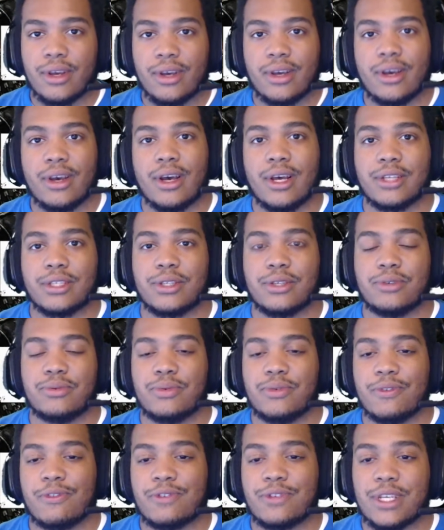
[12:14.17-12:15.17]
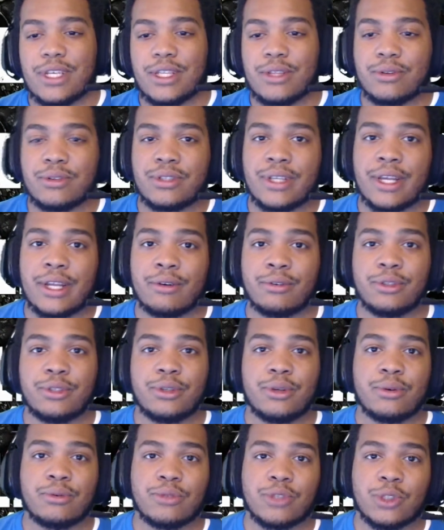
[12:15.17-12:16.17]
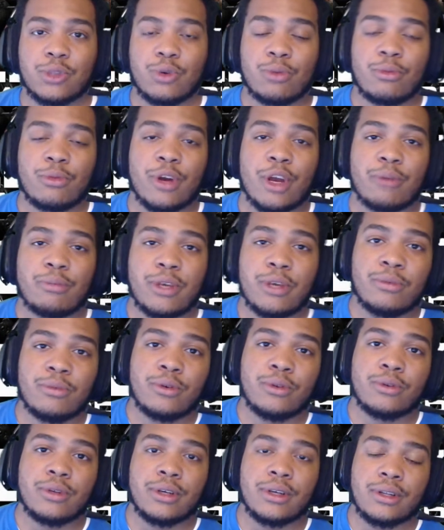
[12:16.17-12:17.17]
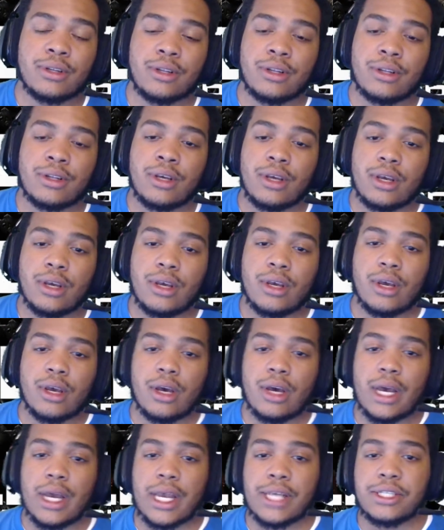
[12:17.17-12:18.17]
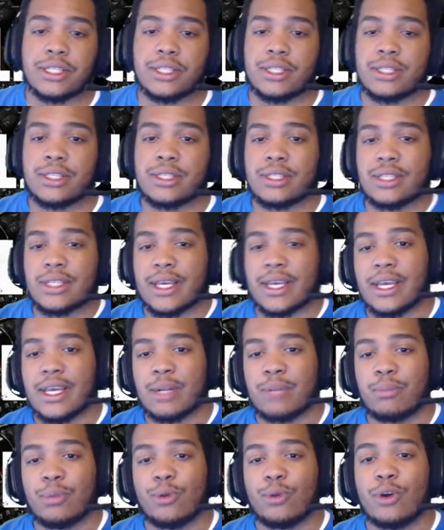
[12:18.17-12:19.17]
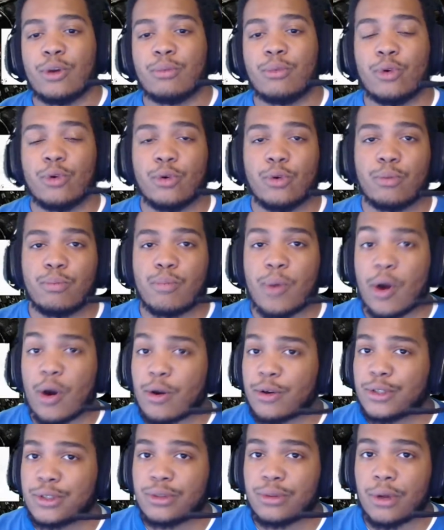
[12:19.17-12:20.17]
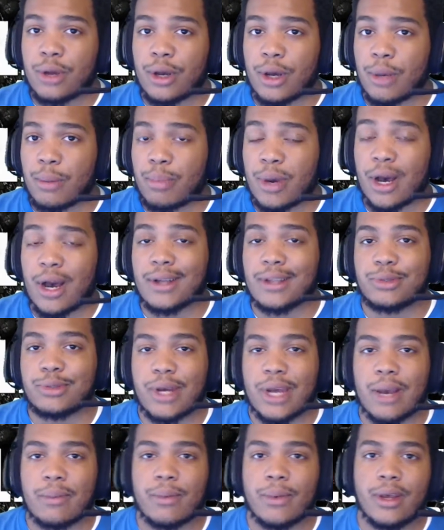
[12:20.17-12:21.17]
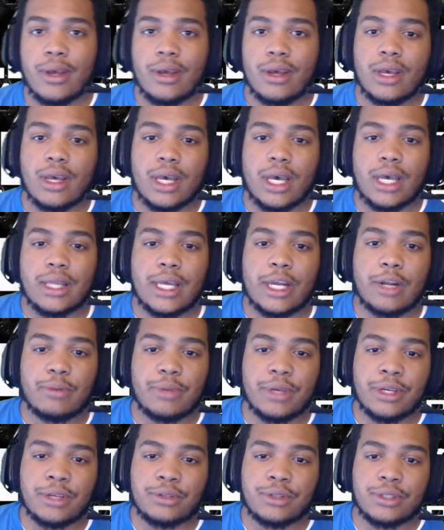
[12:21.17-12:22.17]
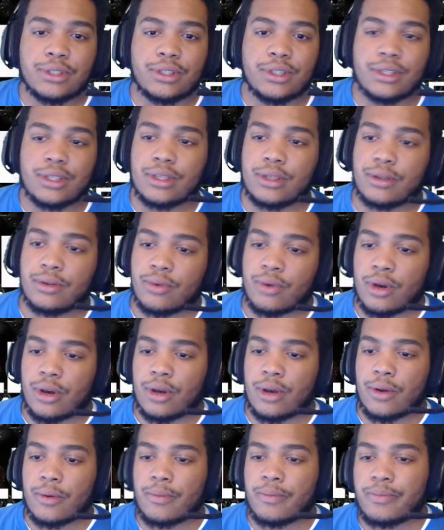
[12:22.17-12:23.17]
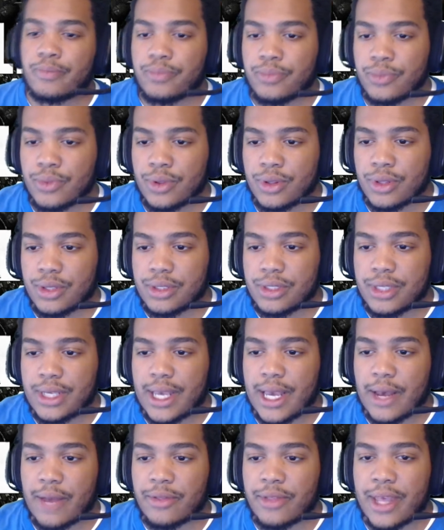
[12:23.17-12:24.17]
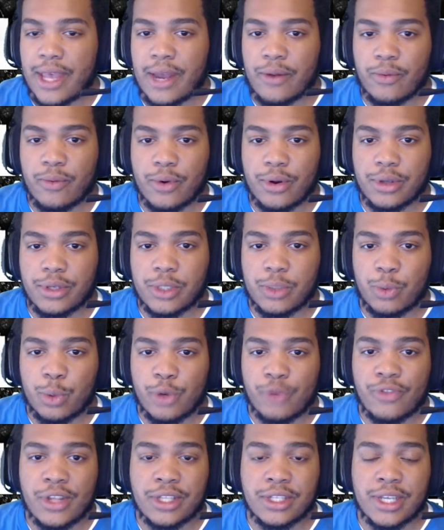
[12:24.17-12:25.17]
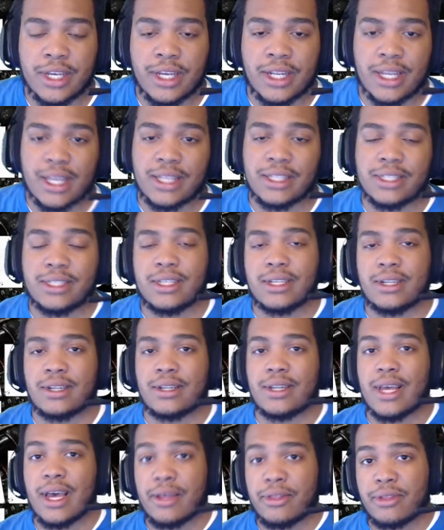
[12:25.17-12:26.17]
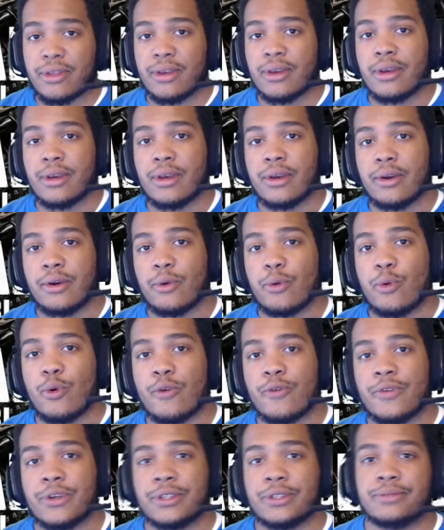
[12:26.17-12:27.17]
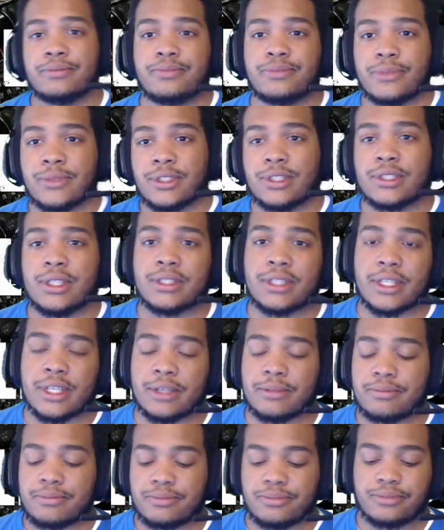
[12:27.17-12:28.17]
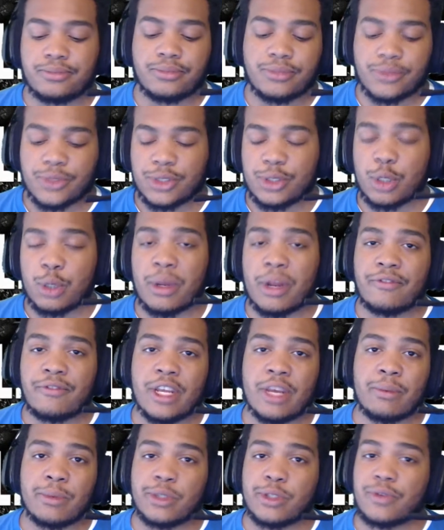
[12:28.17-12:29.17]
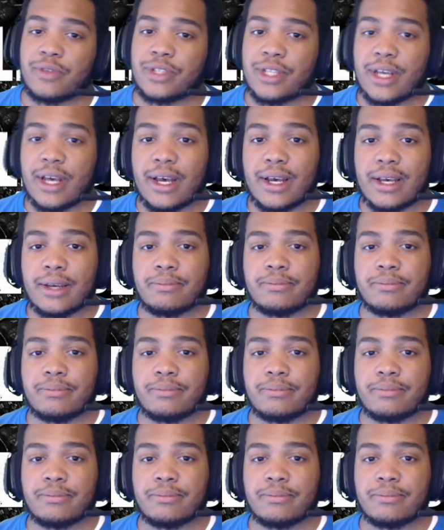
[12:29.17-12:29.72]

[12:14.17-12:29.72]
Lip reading: So you've seen those nano drones swarm around people, and I guess this is like a deployable pod trap. That'll be interesting to see how that works. I wonder if that's like an instant death or if it does like a certain amount of damage over time.